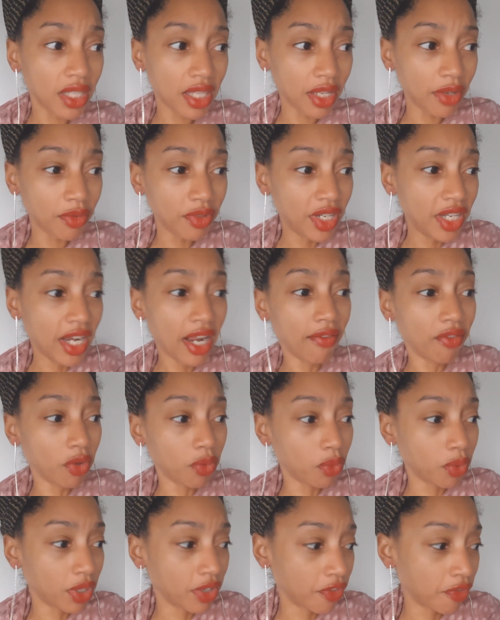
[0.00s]
they never
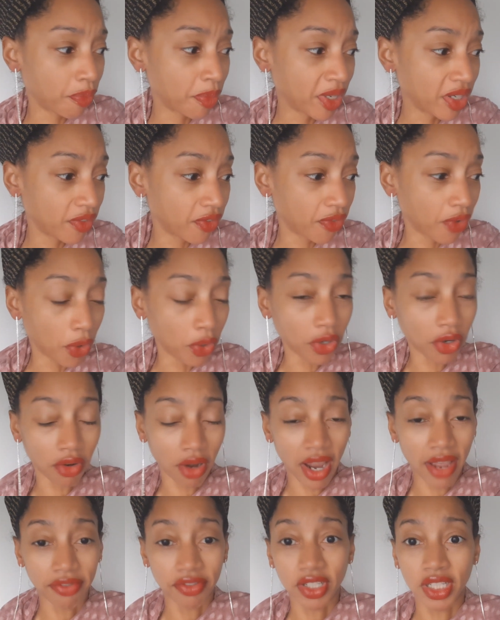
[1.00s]
would have been
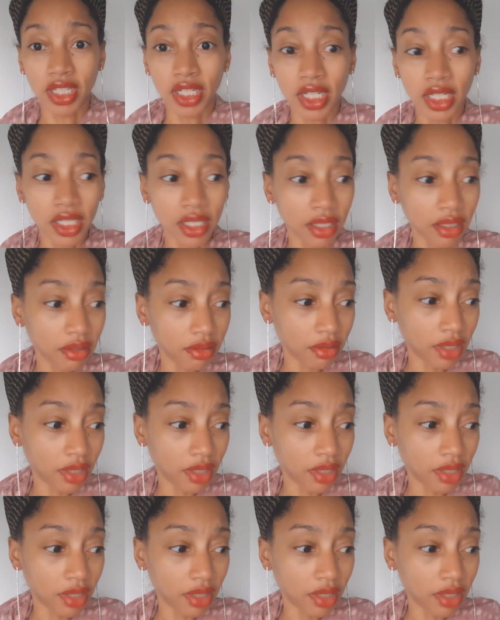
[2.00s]
photographed in it.